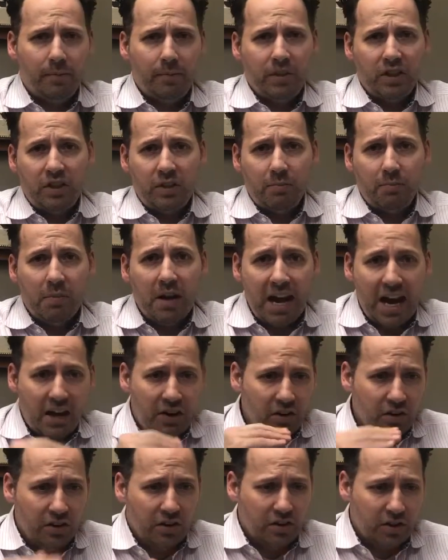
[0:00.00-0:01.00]
Does it
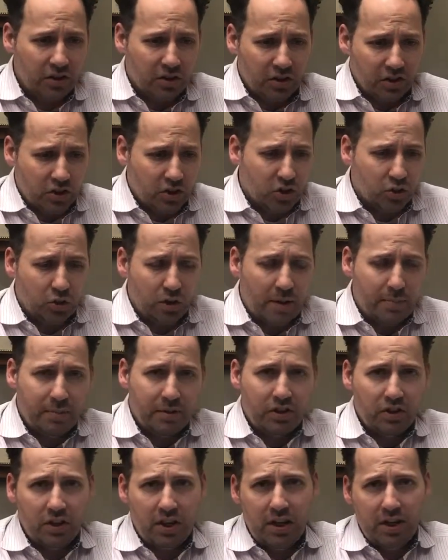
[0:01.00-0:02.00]
matter that there's a
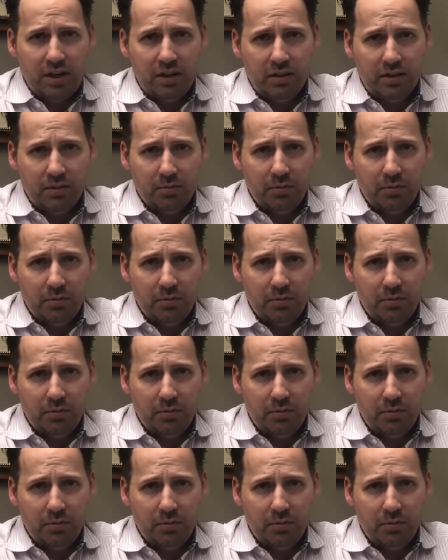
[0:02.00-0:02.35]
discrepancy